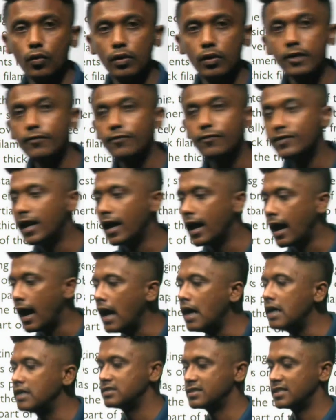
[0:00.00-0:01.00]
if they
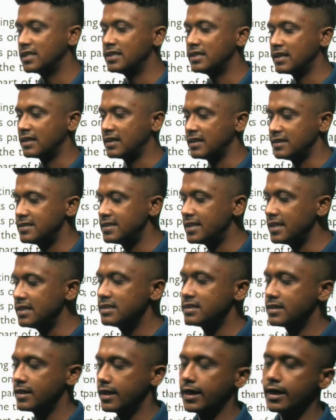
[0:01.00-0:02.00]
ask in the resting
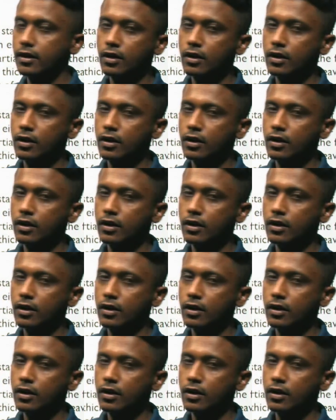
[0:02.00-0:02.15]
state,